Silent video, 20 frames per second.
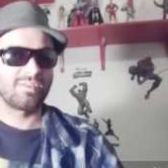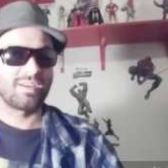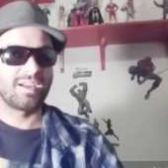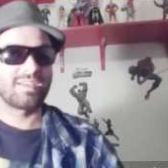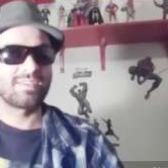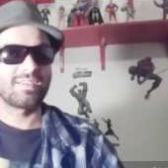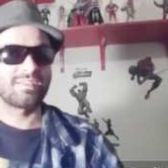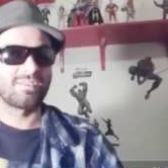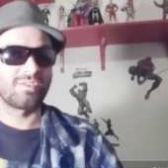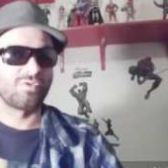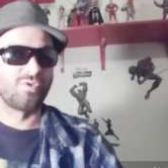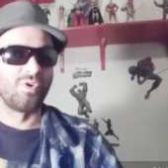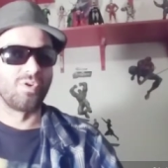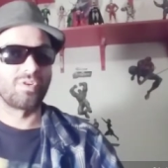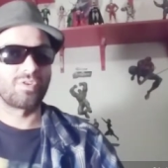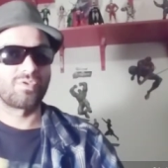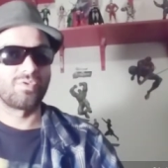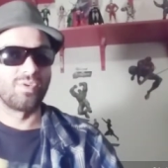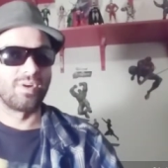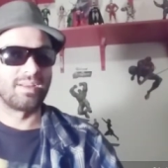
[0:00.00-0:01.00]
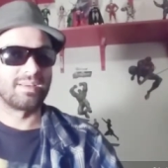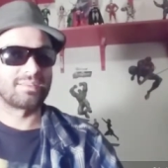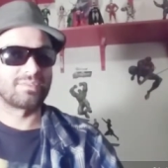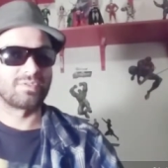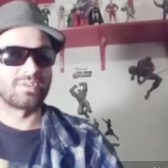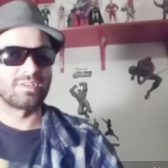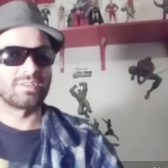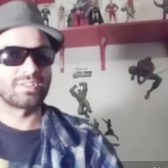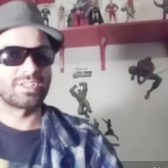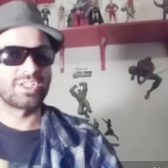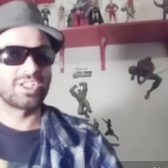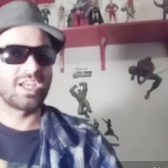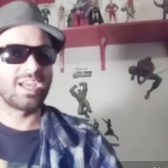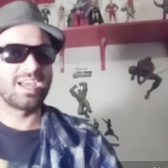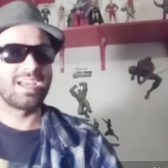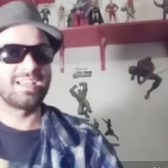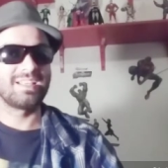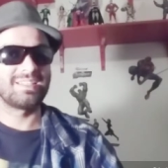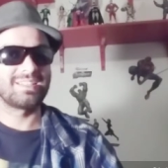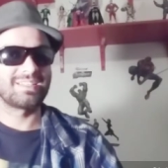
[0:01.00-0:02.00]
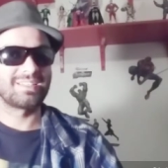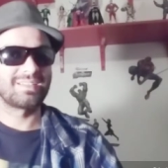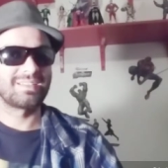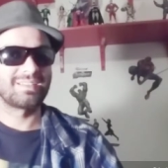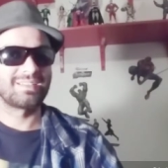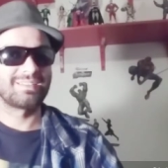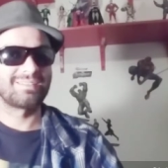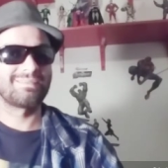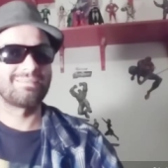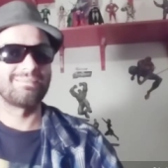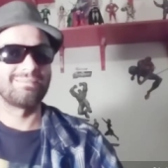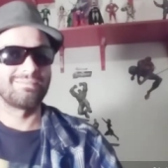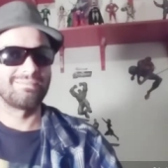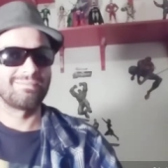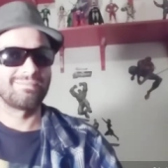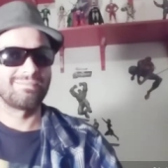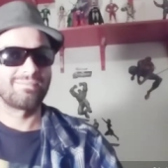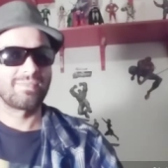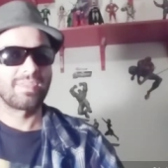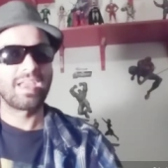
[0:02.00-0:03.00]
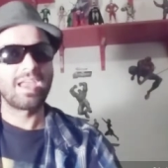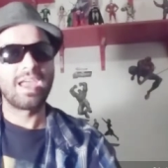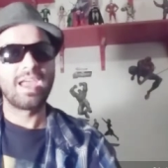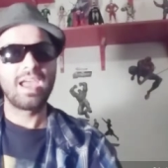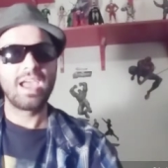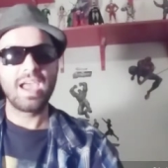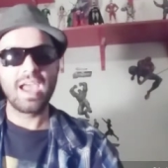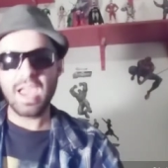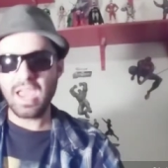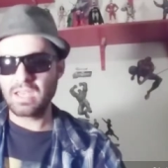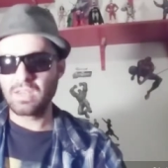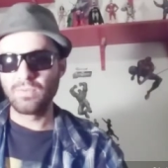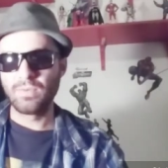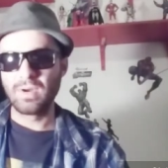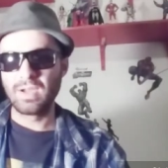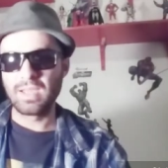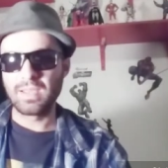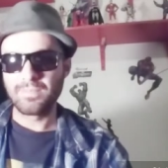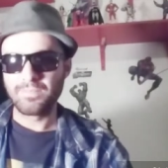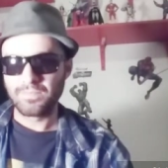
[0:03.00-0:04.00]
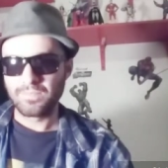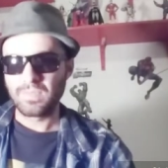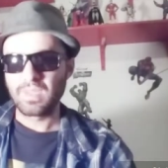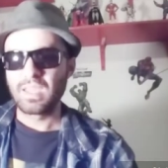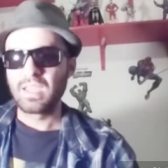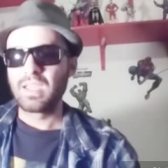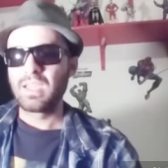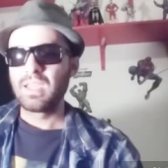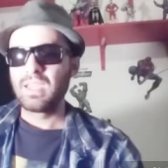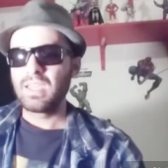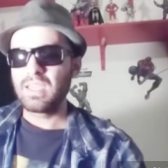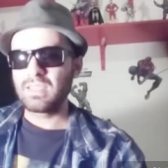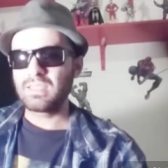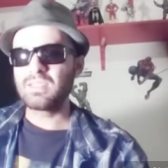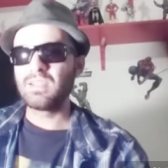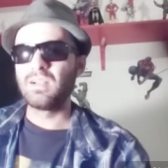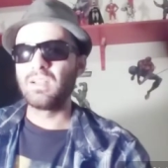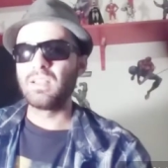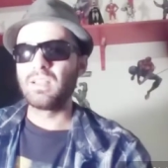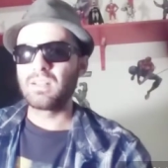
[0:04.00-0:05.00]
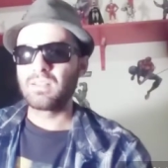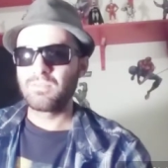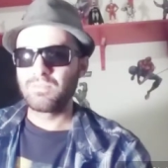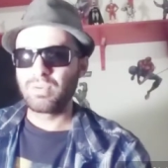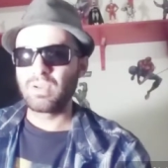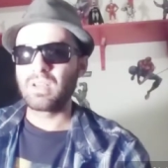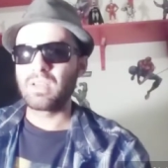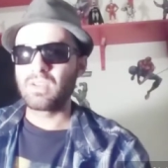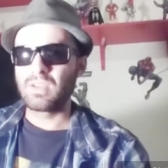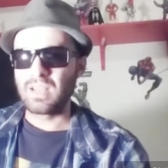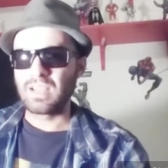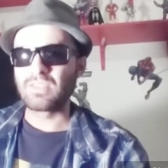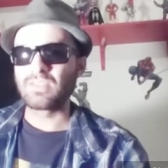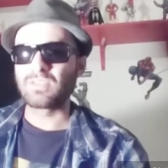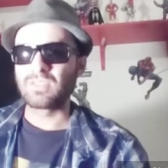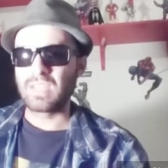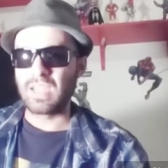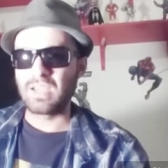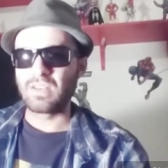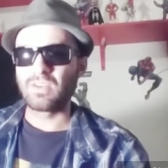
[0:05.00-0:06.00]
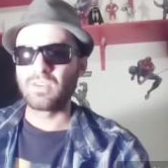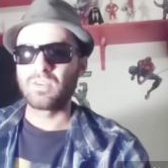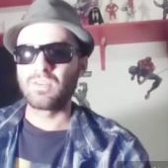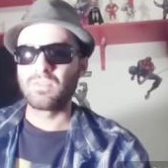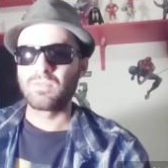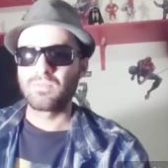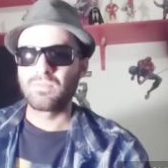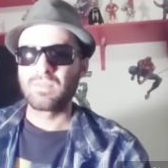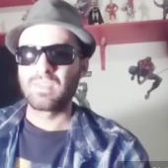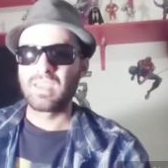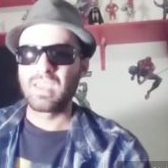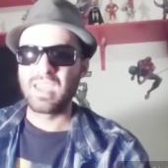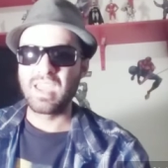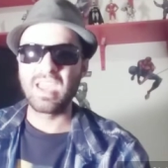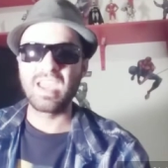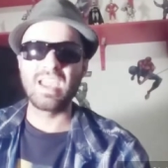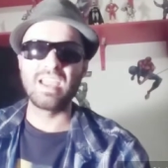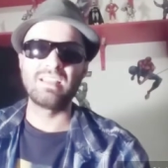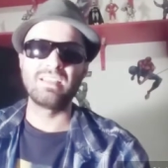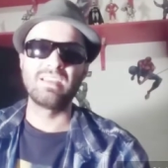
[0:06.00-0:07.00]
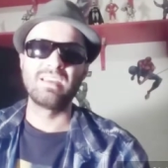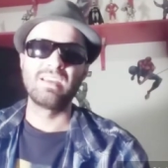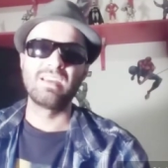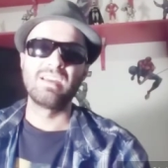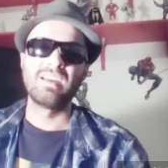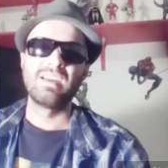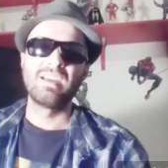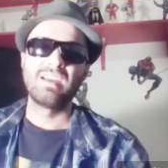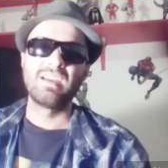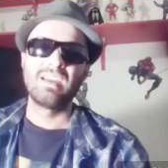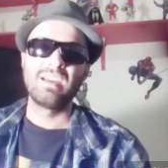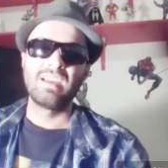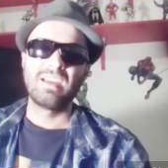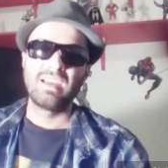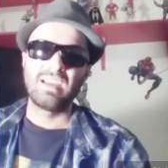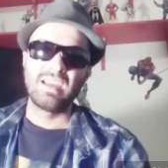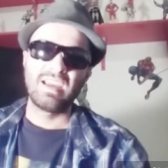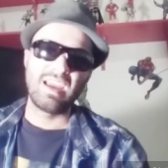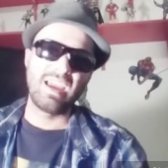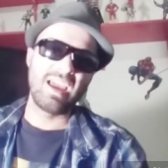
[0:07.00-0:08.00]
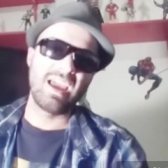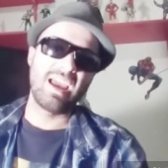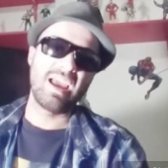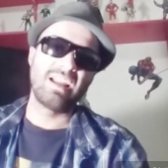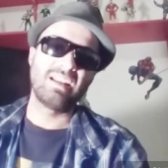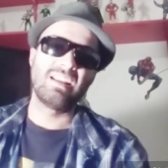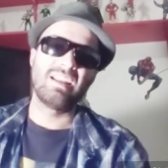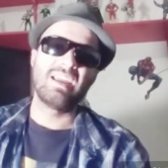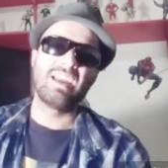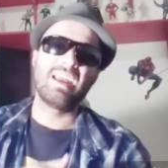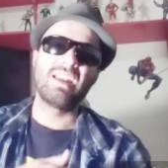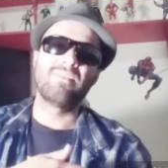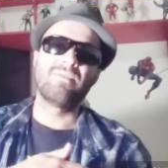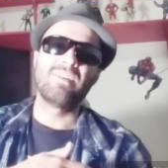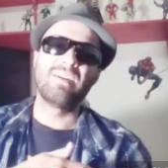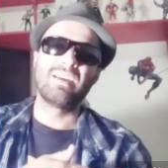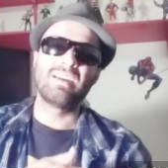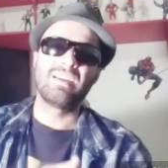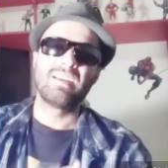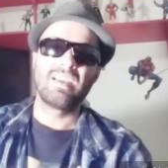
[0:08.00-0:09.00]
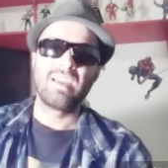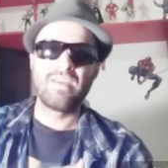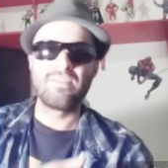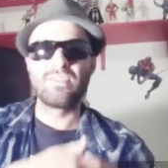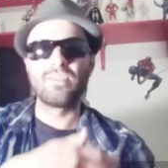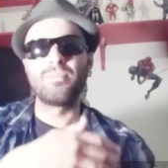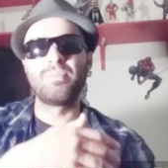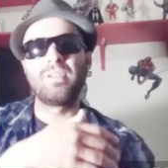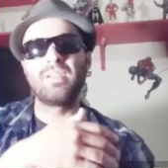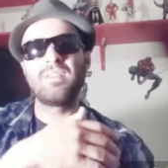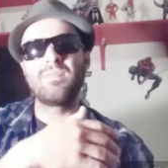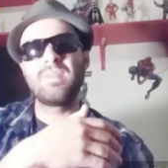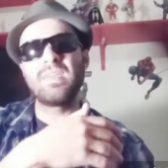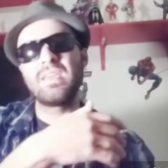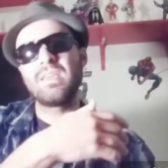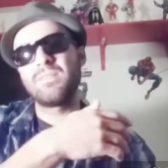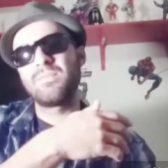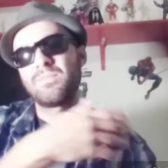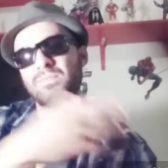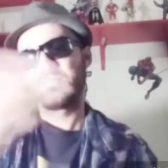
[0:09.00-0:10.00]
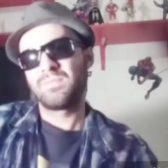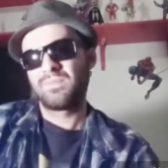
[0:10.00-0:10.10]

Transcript: I think the cooler critics were shades. Anyway, he's still a pretty good entertainer. And, and anyway, if you don't believe me,